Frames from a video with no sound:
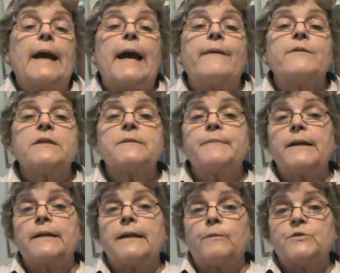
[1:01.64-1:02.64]
And this
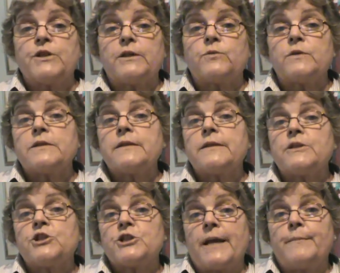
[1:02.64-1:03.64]
metal object was in the
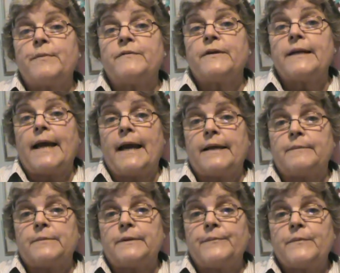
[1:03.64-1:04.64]
shape of an
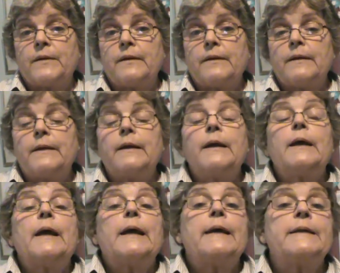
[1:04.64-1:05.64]
animal.
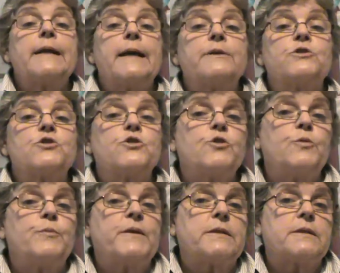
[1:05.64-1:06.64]
It had
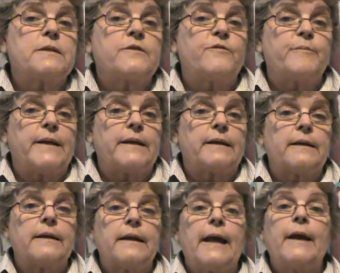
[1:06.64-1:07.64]
two pieces of
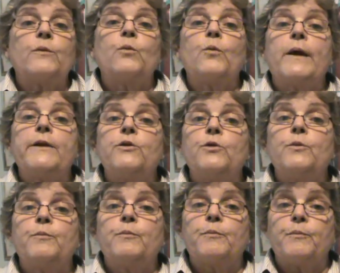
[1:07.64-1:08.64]
metal, and when
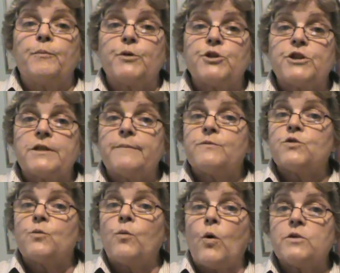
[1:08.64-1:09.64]
you pushed them
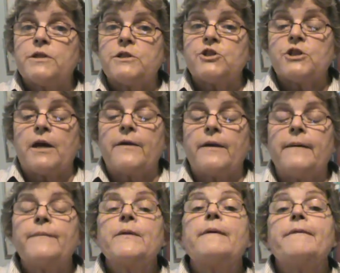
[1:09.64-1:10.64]
towards each
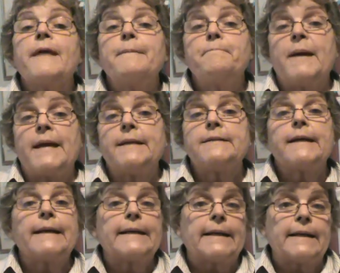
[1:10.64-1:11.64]
other, they made
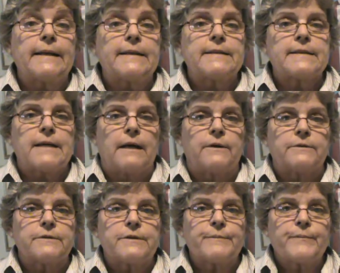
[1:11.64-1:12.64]
a click
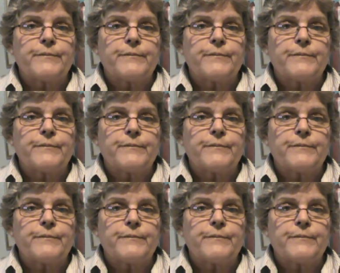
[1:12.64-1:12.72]
sound.